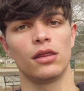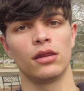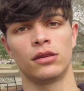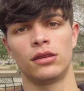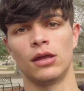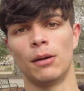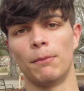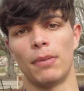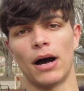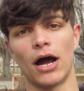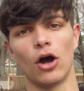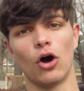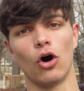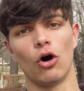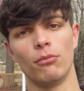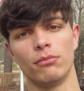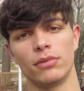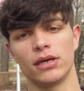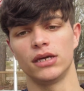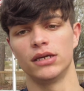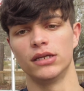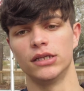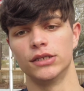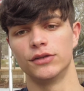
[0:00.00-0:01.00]
then by all
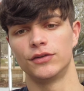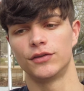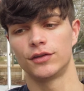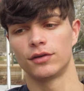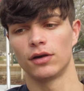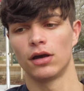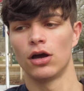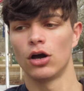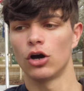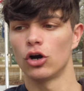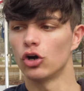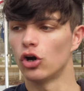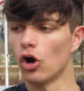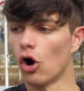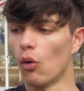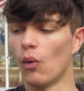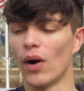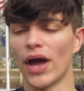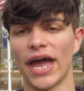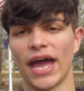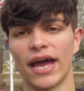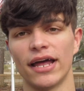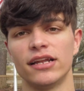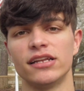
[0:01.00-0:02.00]
means, go
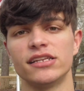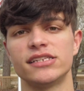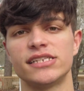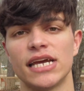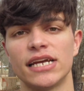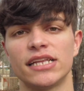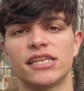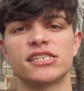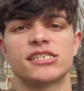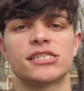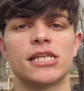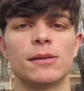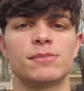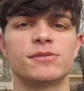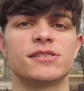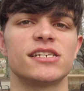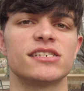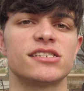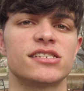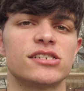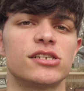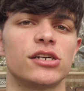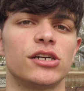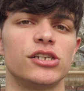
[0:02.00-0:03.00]
ahead and take the steps
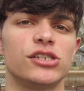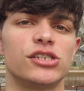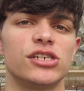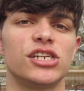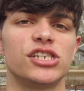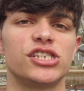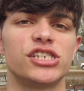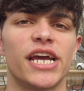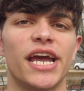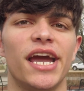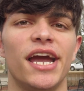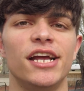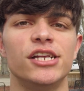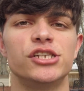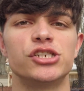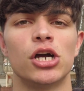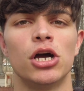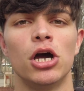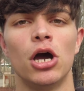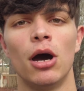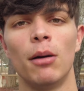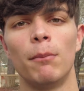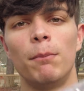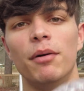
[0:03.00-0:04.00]
necessary to the change.
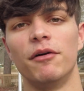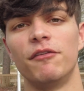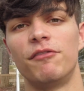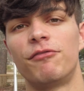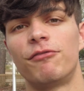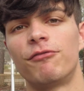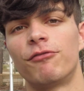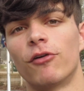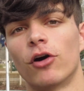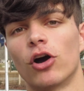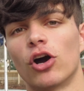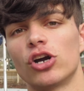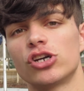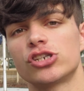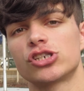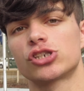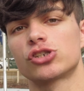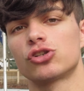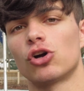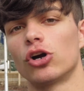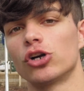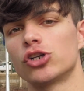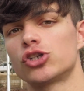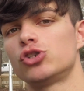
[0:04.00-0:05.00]
But first,
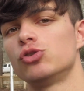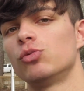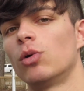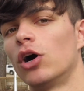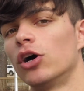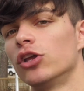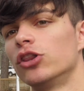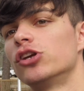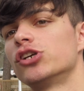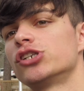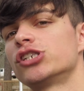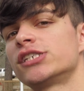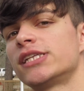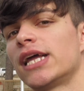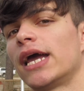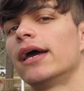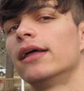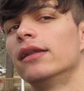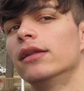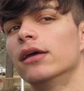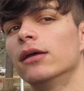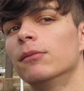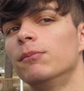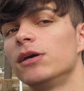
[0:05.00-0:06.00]
start to
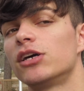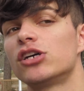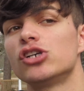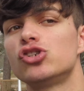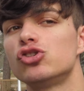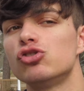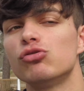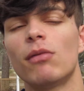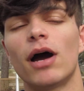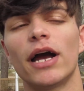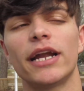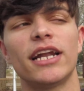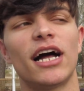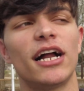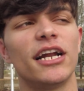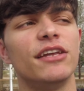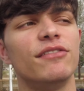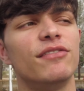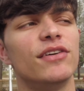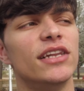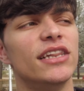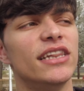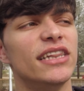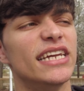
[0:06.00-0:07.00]
understand it because you might not
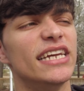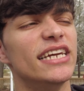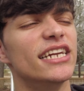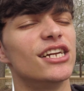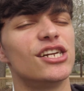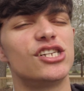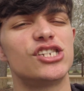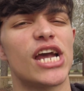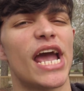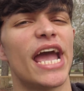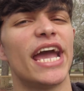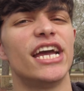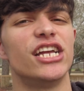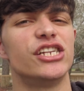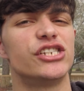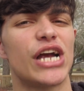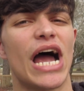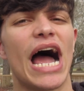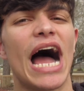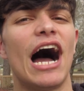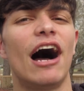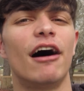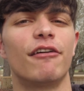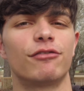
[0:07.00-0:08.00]
even need a change
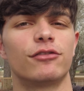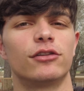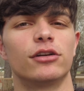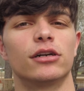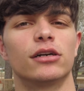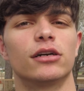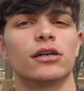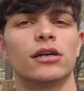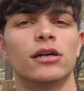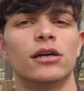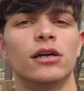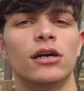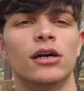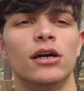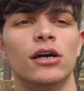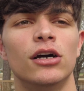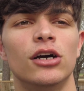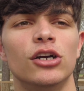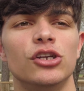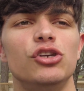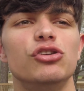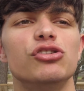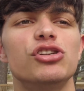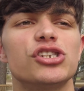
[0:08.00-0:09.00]
after.
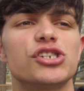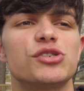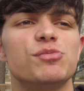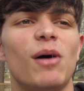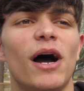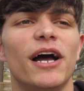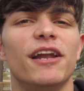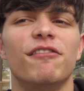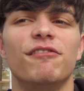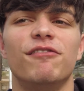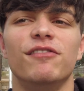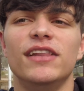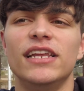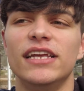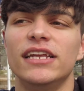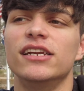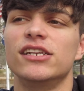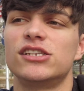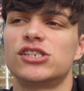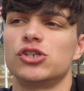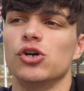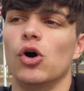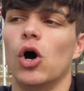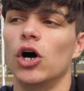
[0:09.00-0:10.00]
You just might have
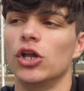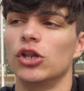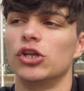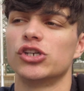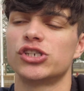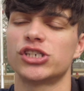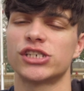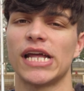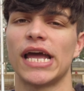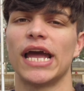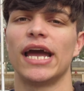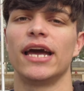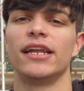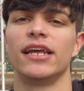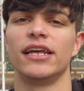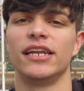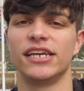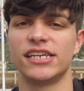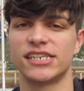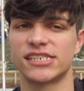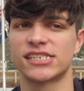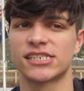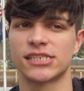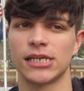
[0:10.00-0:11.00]
needed to understand and
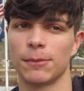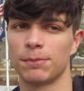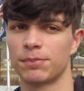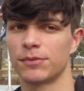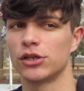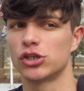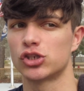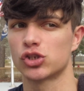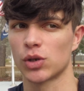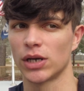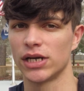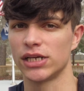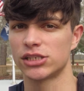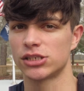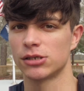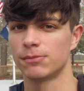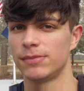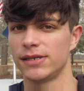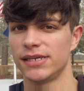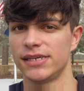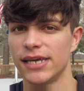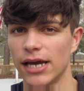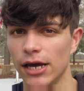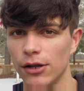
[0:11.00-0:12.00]
accept the trait to
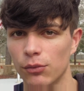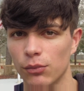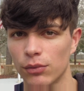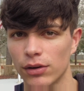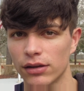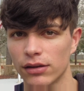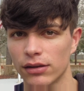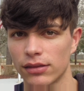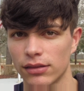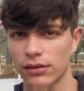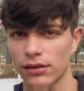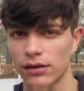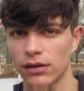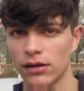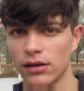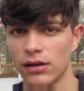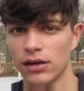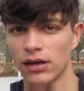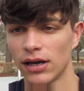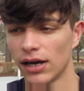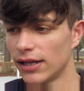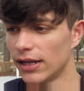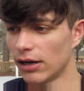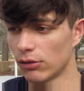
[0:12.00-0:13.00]
begin with.
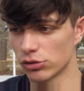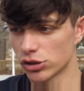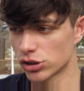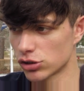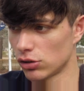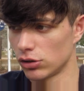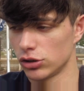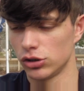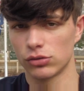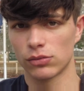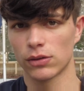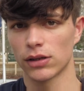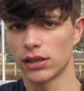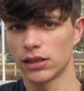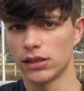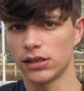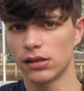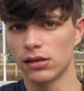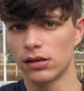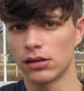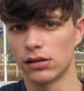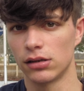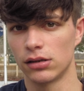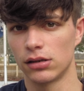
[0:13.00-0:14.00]
And that was all you really
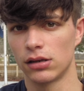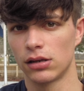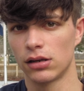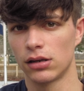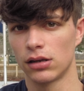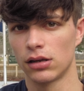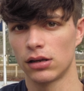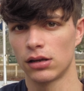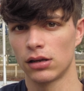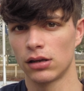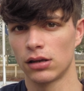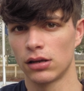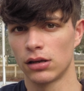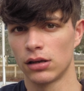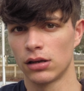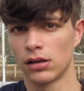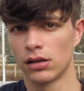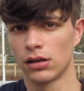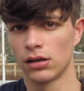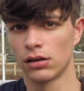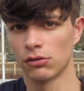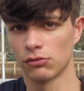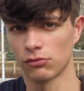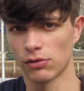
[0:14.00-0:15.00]
needed,
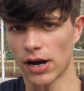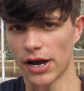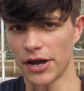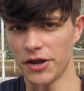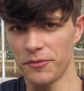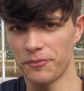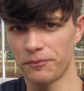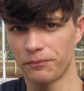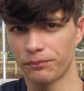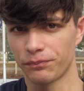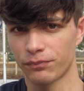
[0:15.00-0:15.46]
right?